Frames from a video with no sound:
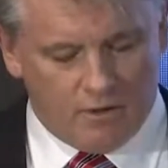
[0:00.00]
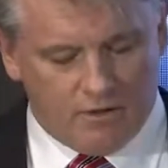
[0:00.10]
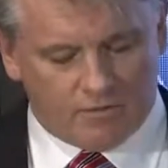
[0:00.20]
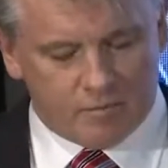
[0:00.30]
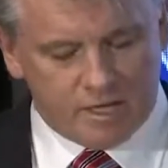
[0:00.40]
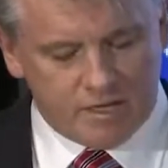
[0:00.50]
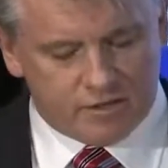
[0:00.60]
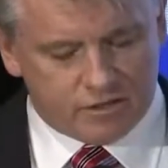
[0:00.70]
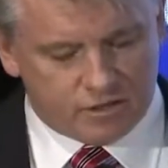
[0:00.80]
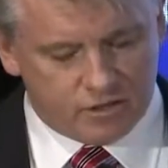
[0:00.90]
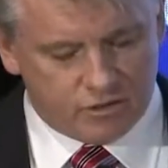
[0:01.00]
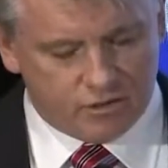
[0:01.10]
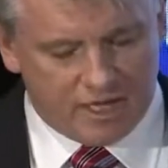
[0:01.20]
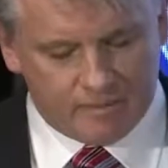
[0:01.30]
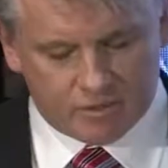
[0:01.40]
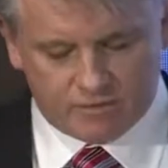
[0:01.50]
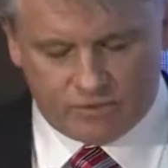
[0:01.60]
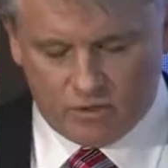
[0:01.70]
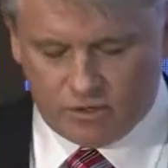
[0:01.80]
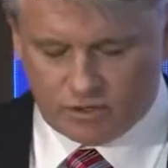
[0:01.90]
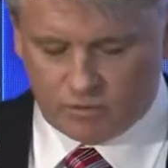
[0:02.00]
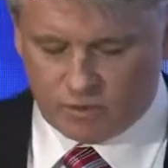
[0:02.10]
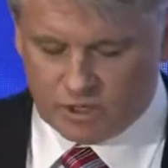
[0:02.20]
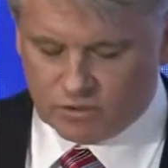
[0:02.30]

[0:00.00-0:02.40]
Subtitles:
For me, this issue came into focus when I